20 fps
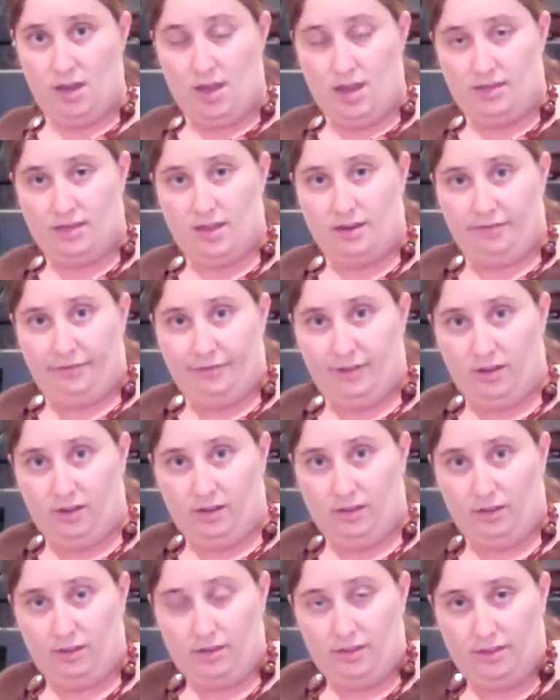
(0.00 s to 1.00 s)
And then
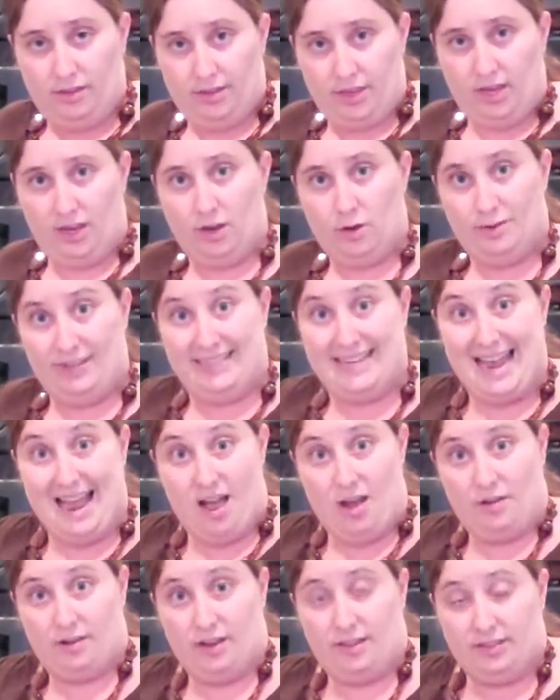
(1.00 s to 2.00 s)
feel they go
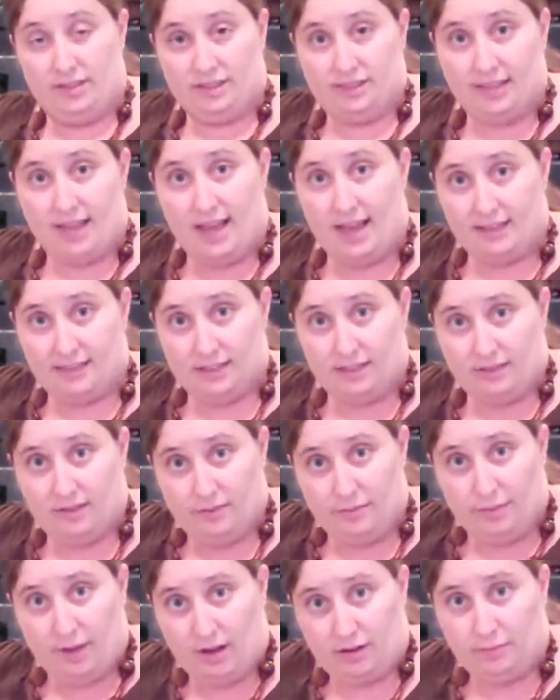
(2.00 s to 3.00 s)
down on the sides and
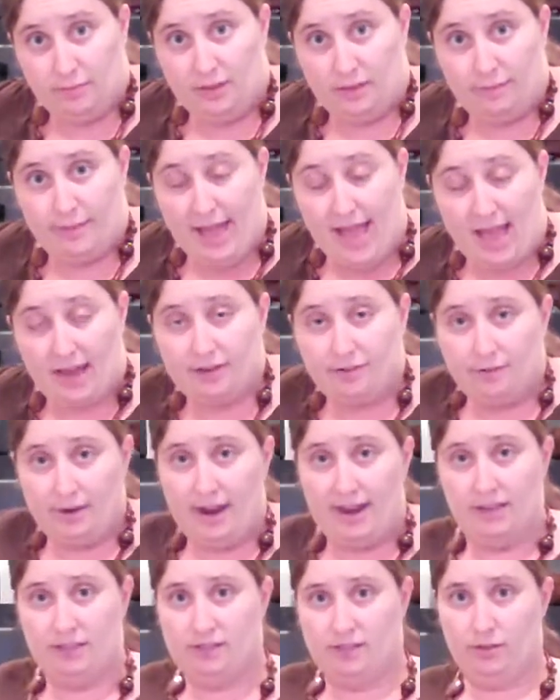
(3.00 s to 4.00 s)
the bottom and the back,
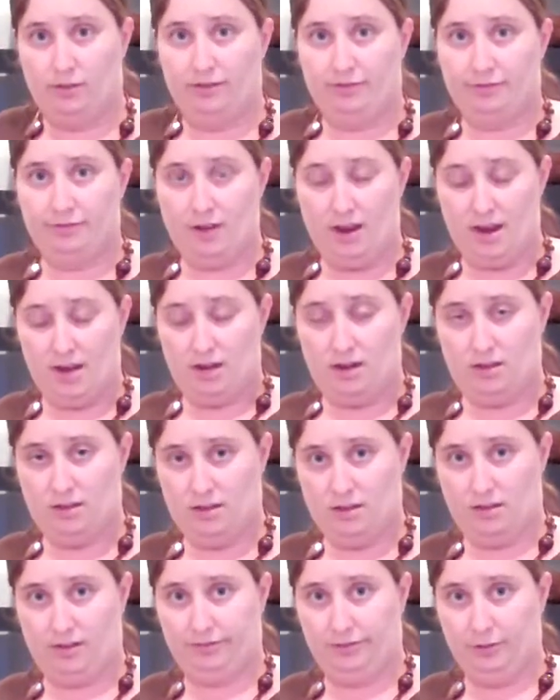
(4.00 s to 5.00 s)
right? So the front
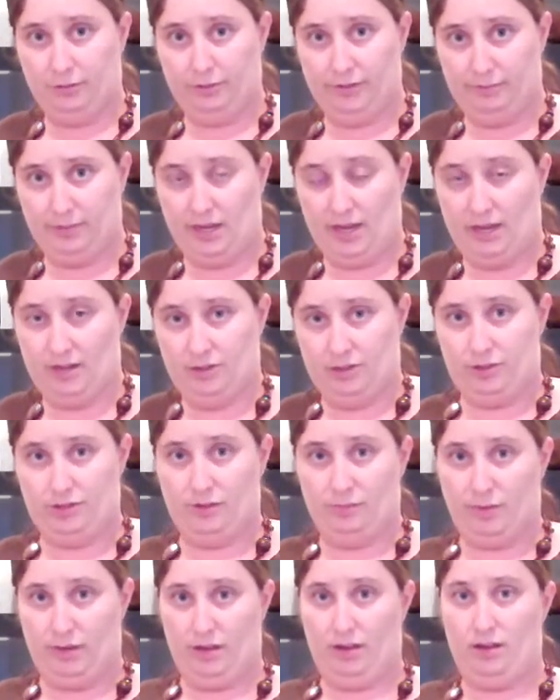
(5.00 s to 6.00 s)
of your rib cage
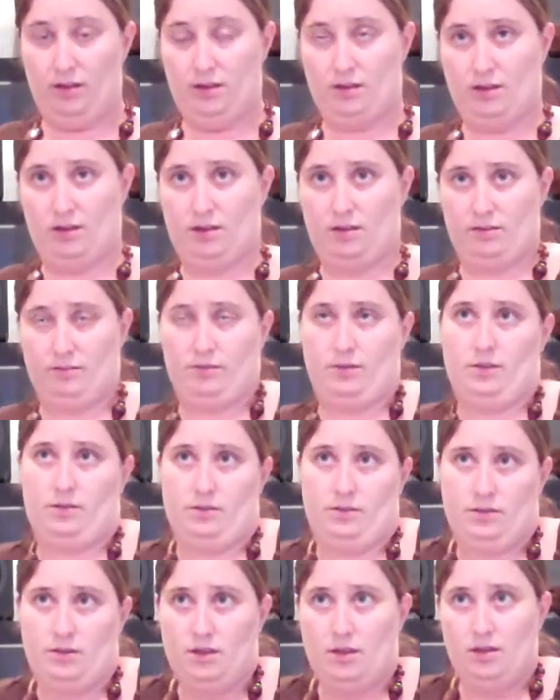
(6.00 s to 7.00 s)
should be um,
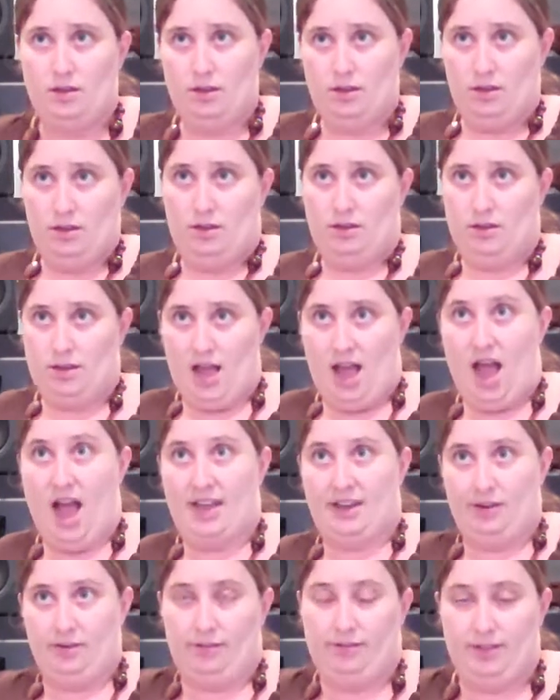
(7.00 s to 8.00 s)

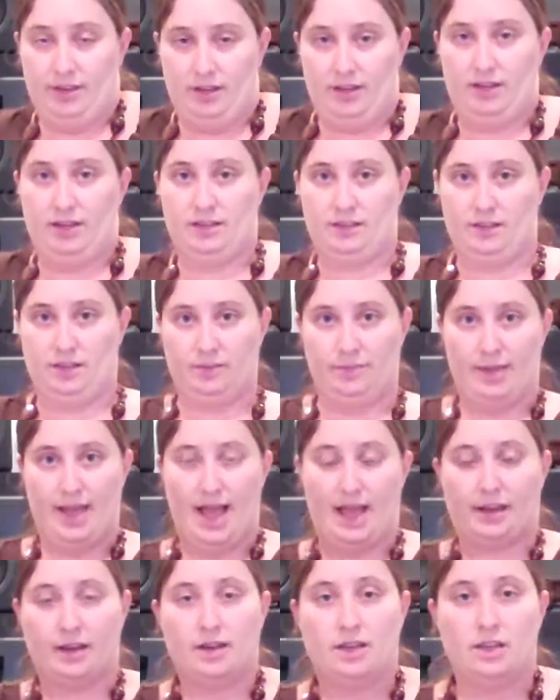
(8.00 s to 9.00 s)
higher than it is in the
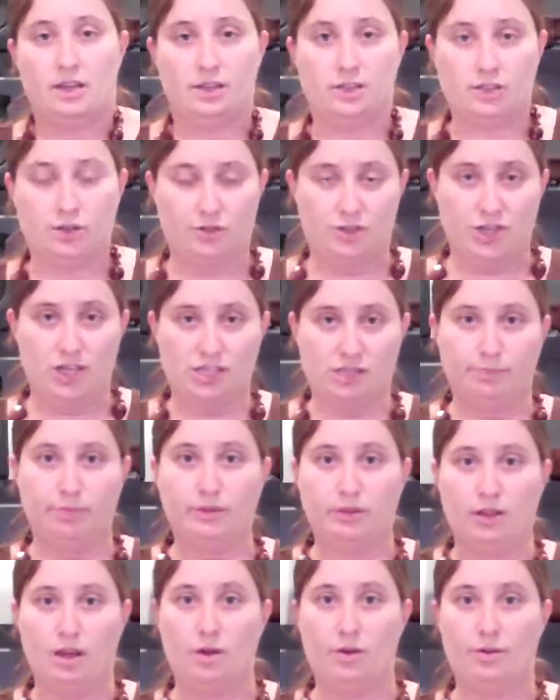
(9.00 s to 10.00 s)
back. So just
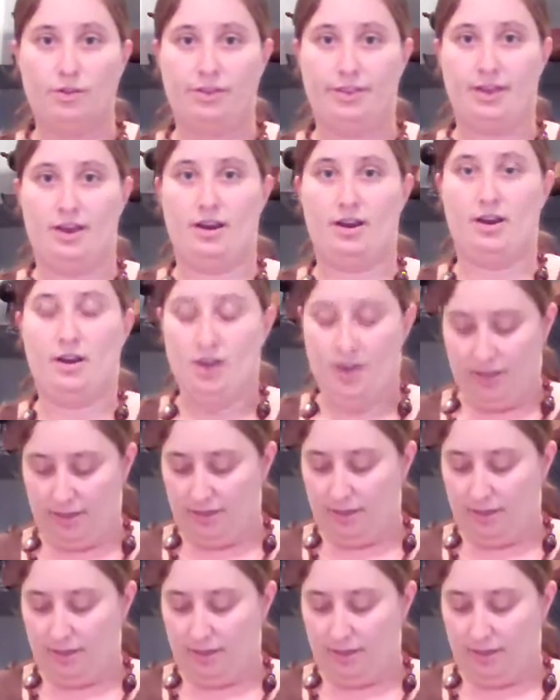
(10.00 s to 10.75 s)
below there,